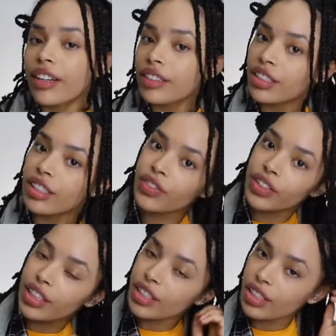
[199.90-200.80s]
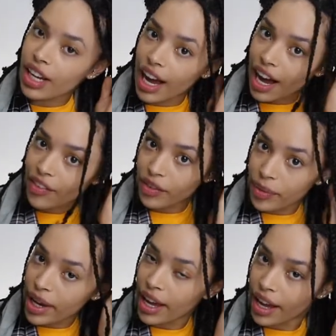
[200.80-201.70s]
I just finished half of
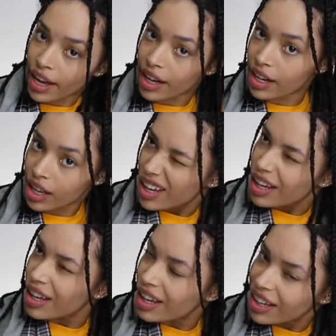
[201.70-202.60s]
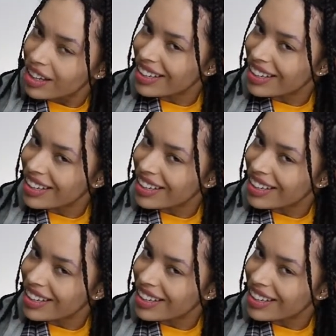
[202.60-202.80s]
my head. and